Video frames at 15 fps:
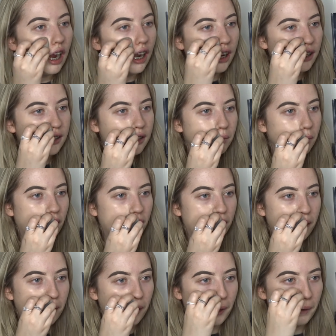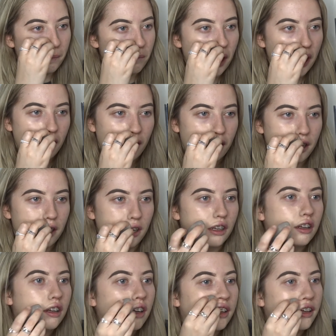like to make a
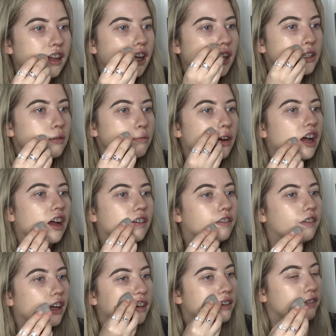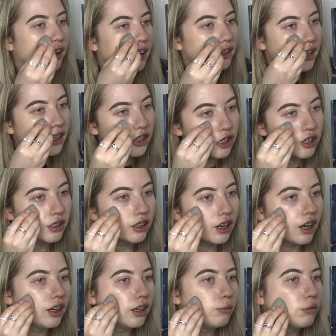near to perfect foundation
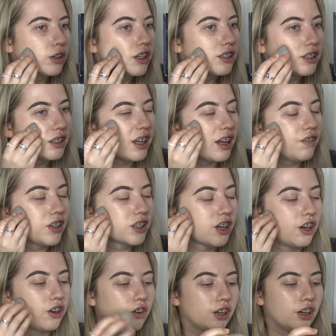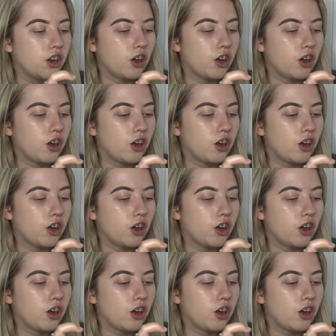colour, because say if I was going on a